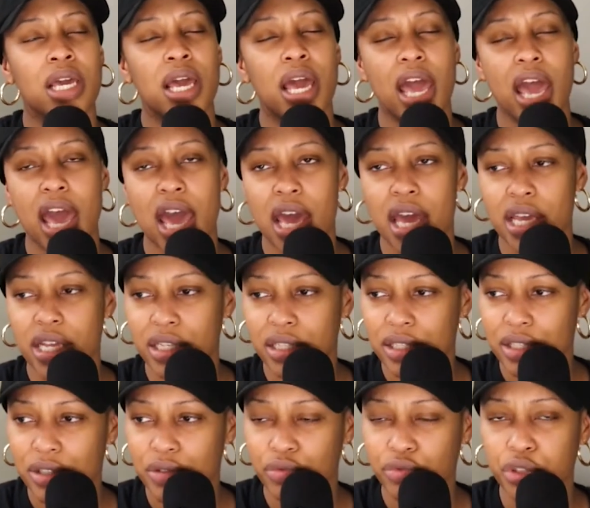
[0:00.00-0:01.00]
and
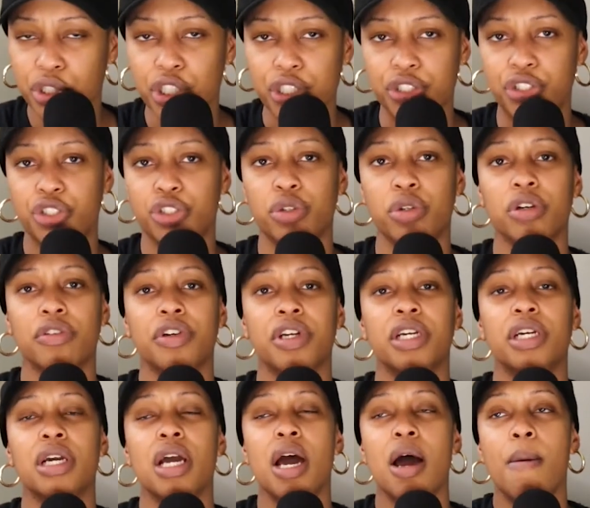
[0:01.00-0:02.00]
reassuring.
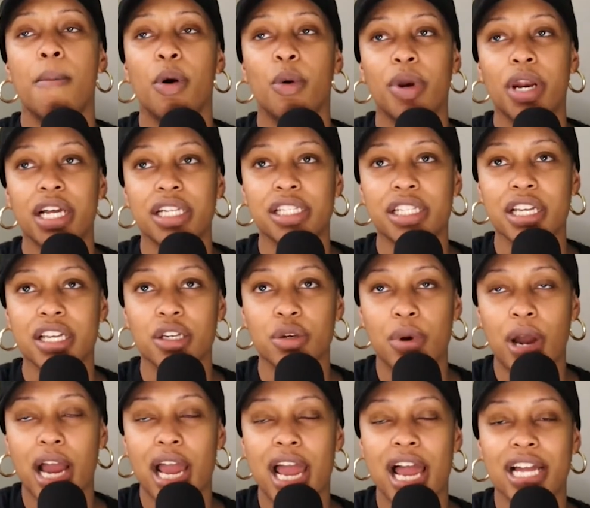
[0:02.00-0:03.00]
But when I tell you,
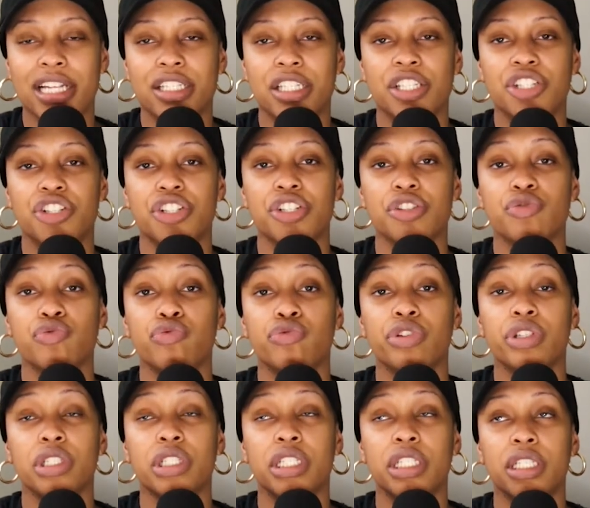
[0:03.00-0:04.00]
I had to just
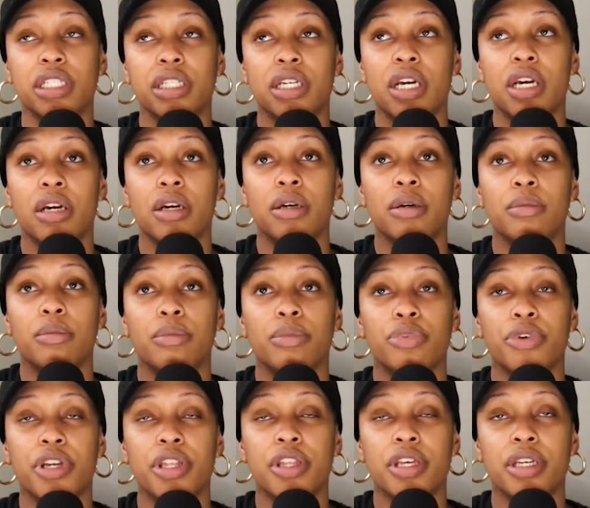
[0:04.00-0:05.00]
really
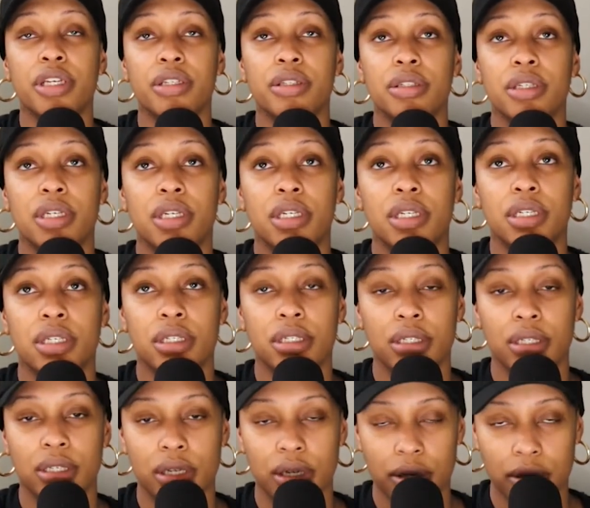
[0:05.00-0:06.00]
breathe in,
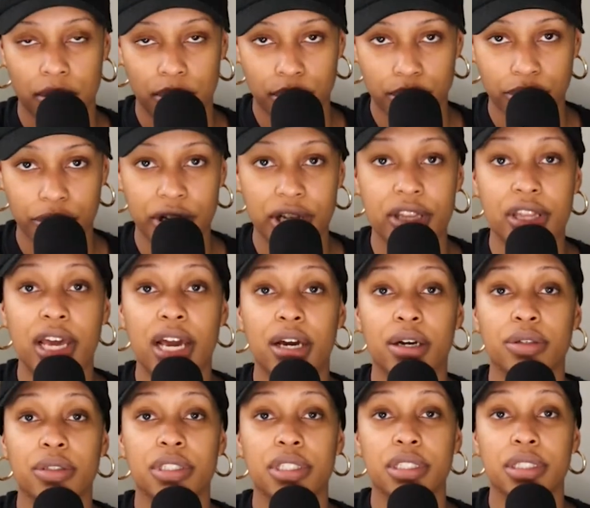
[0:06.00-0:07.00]
breathe
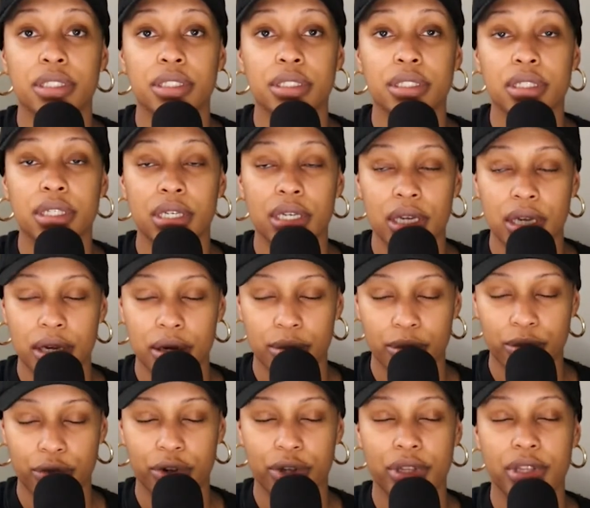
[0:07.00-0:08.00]
out,
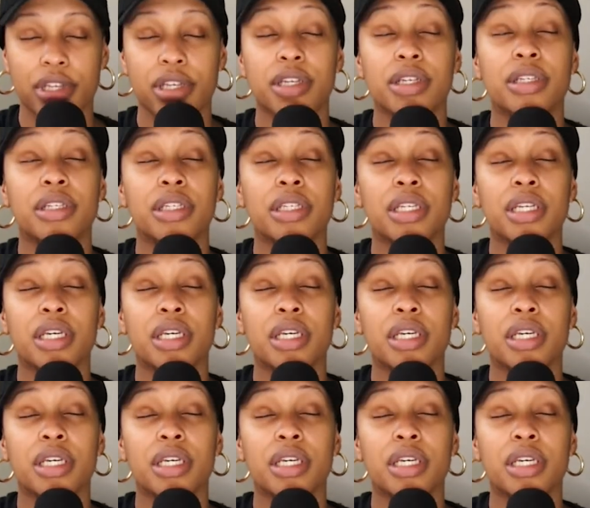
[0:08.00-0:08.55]
breathe in,